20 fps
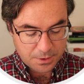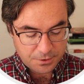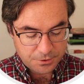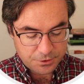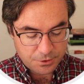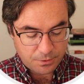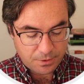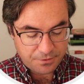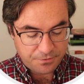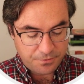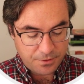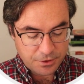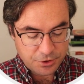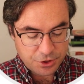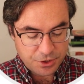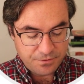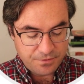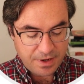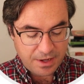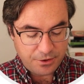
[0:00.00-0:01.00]
So our
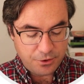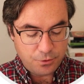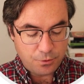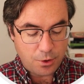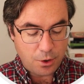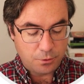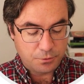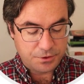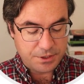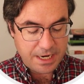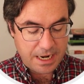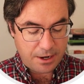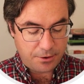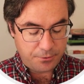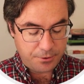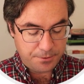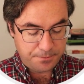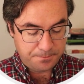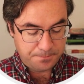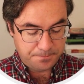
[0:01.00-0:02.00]
function value goes
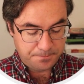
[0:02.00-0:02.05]
down.